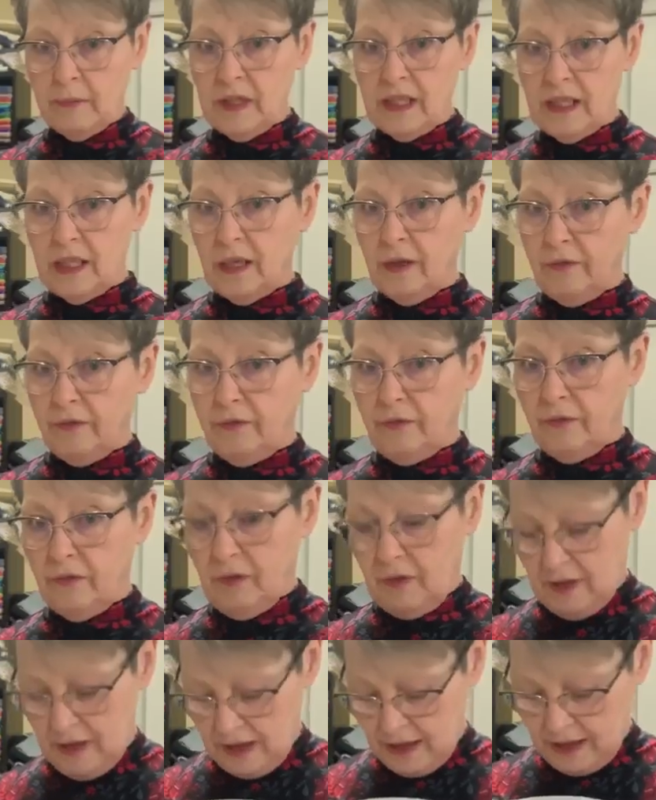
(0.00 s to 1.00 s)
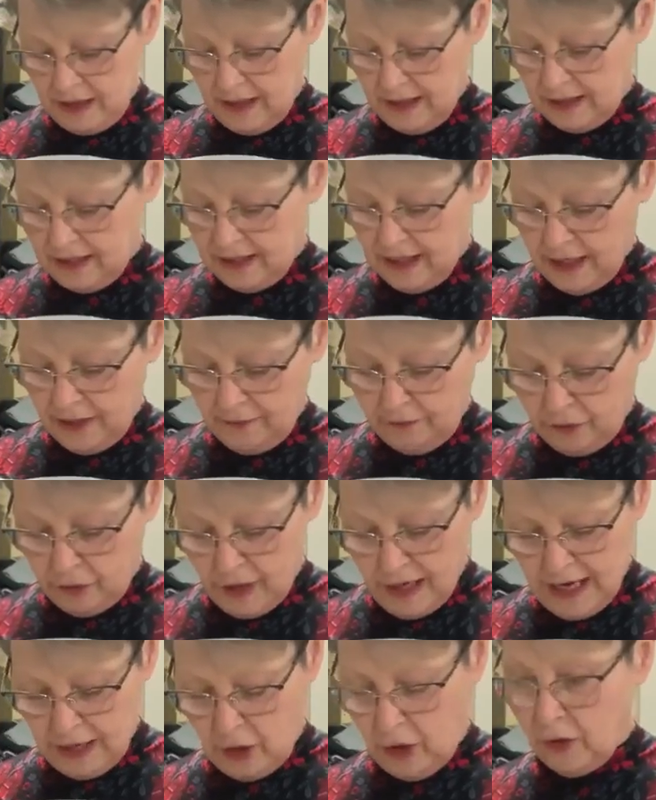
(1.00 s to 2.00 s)
instead of
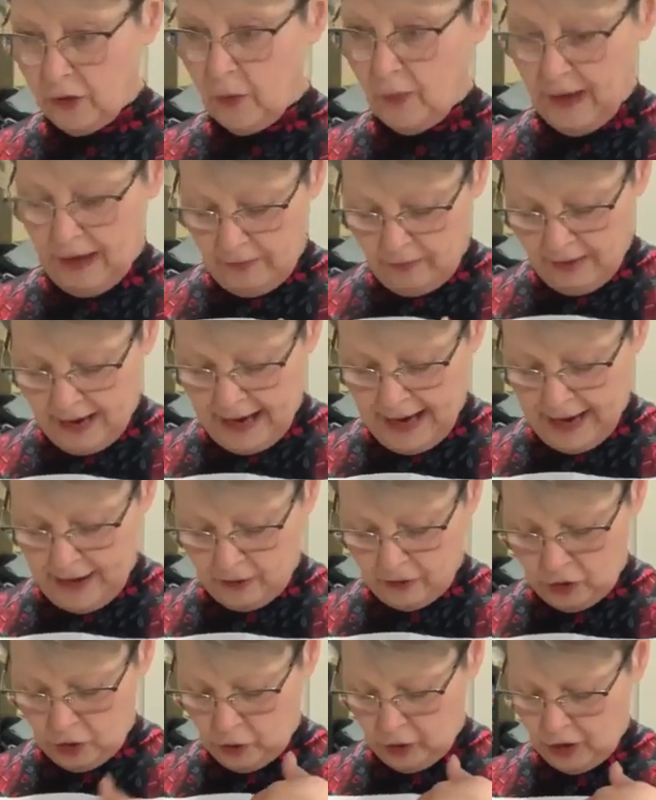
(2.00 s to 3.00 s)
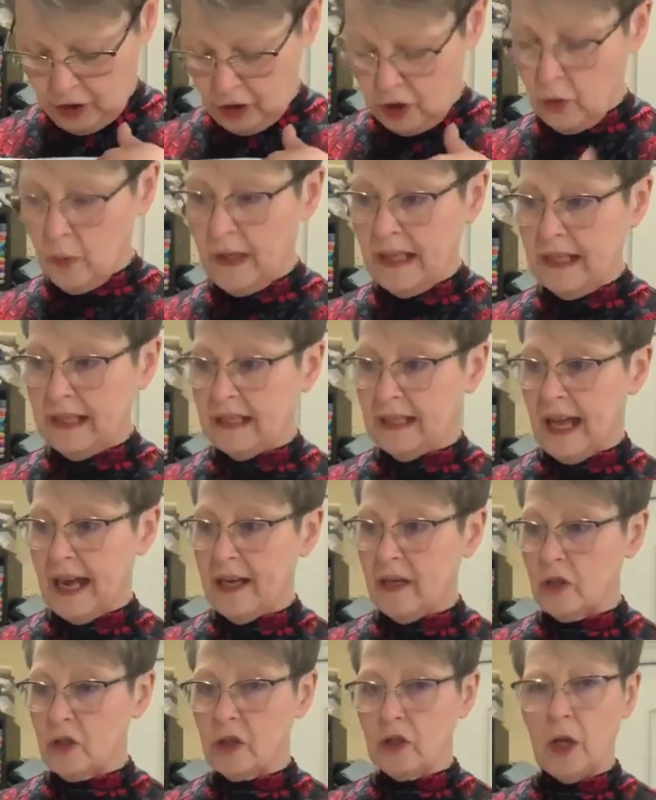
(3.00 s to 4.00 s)
green all the way around. You could do it in
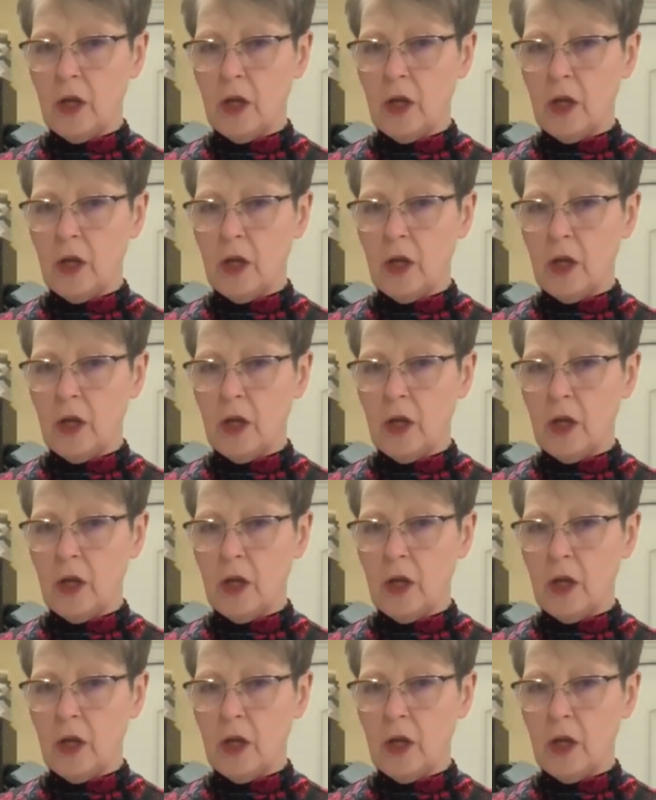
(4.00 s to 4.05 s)
layers.